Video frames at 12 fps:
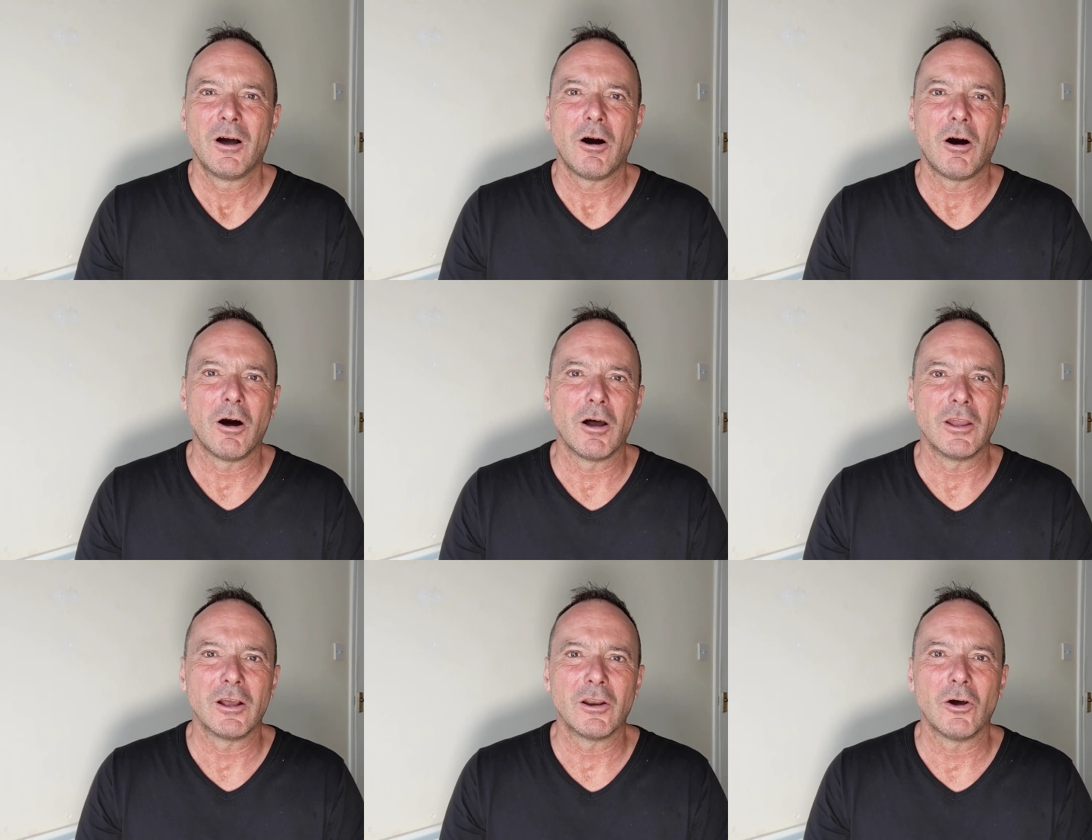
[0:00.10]

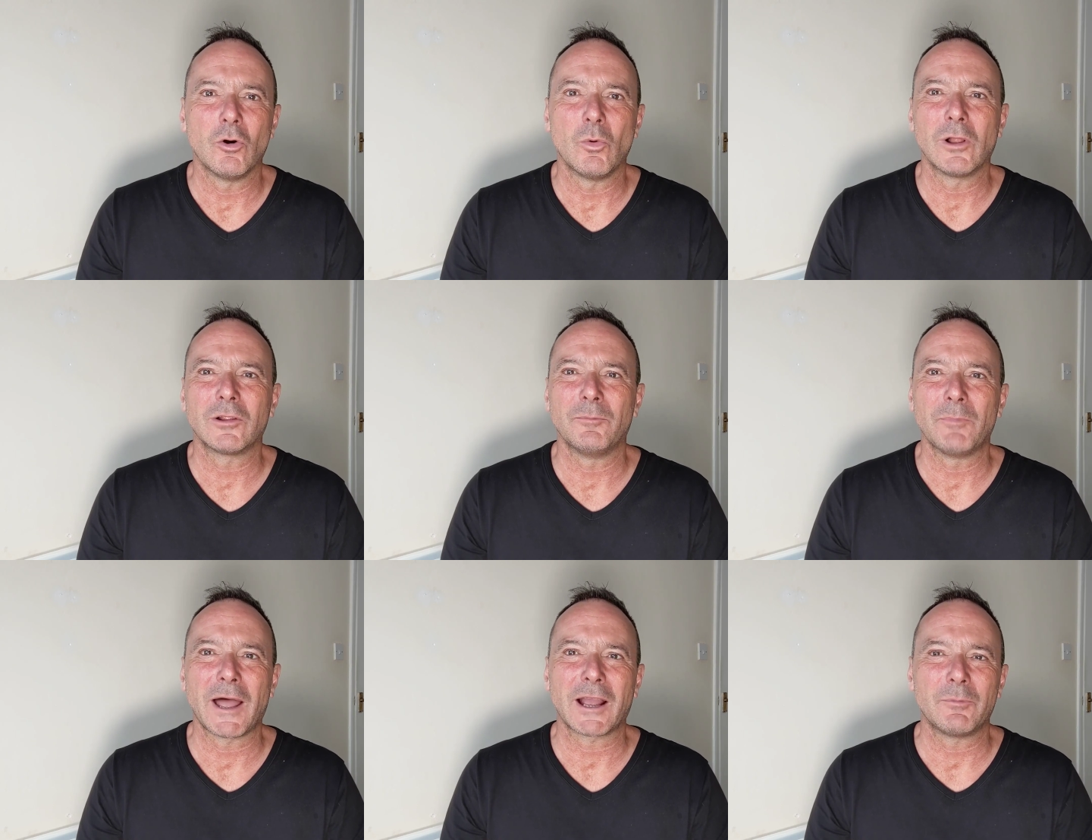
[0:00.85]
Hi, hello, welcome
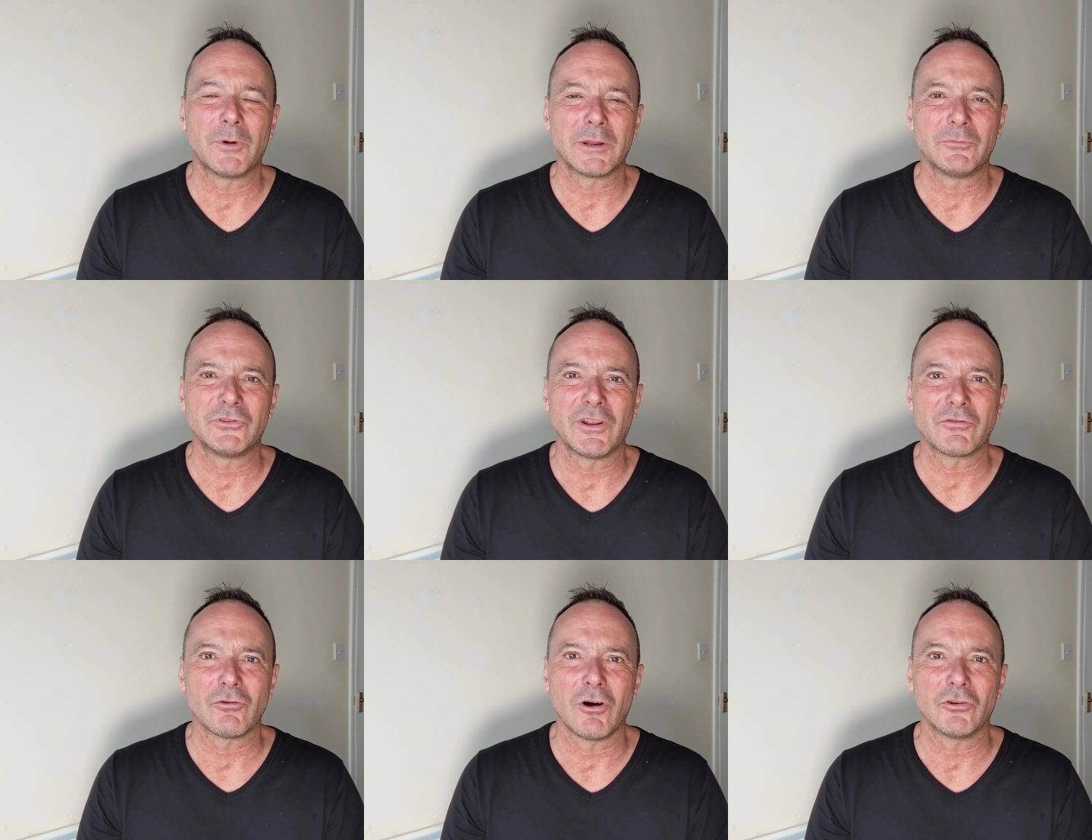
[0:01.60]
back. My name's
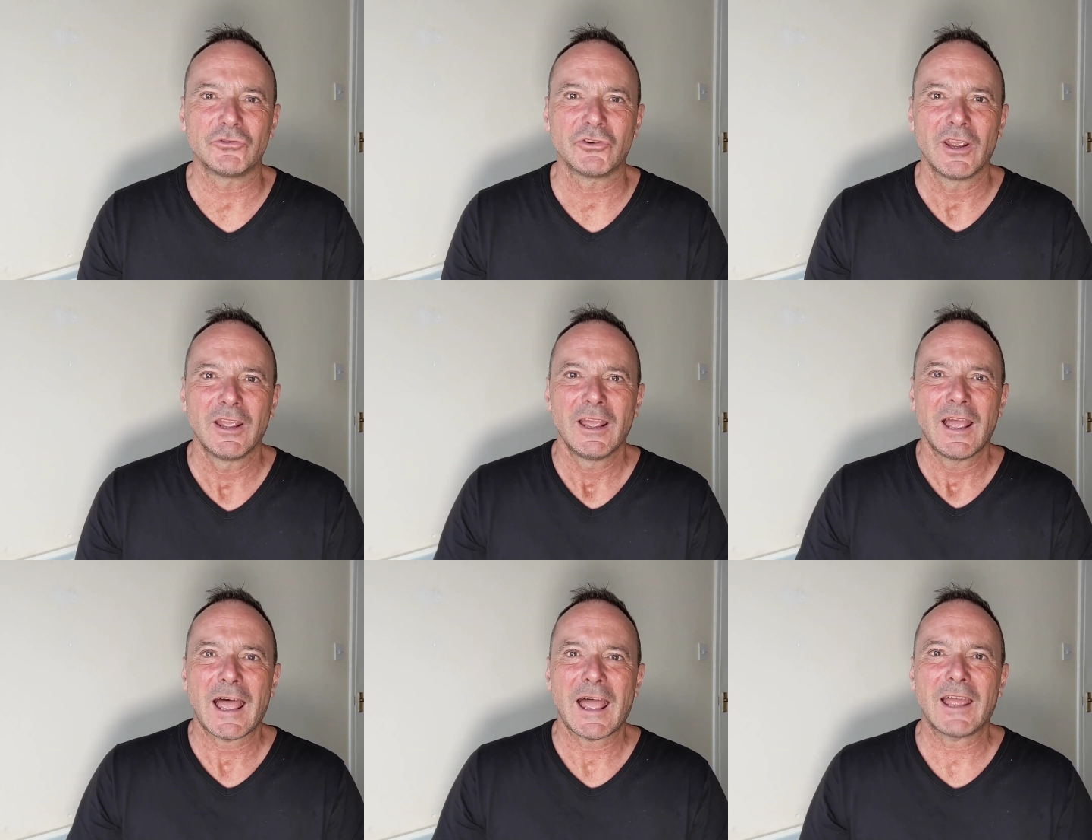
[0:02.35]
Devaraj,
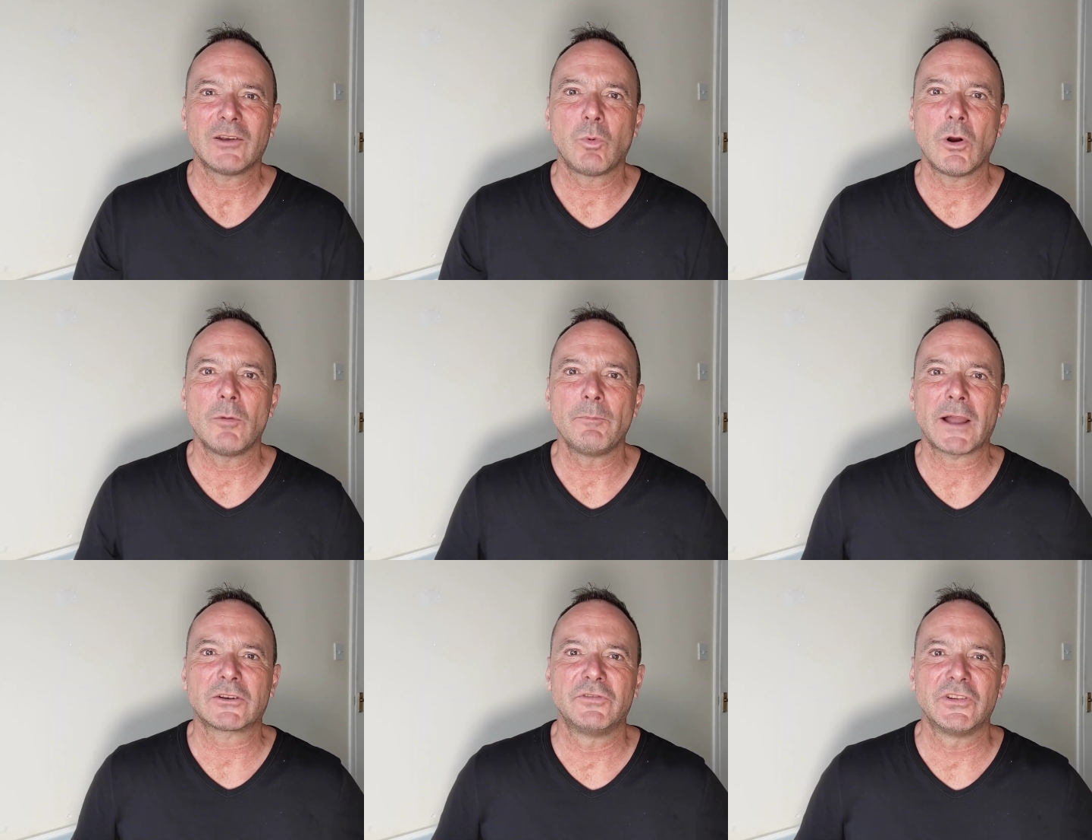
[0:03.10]
and welcome
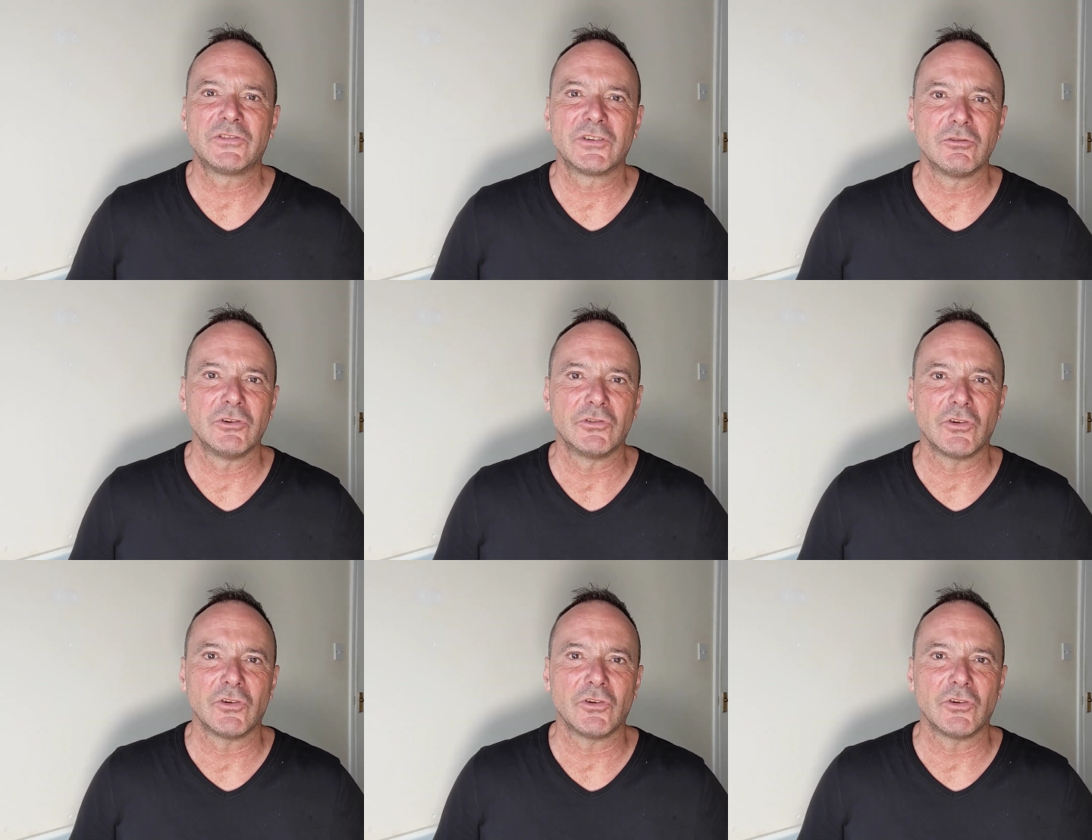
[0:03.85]
back to this series.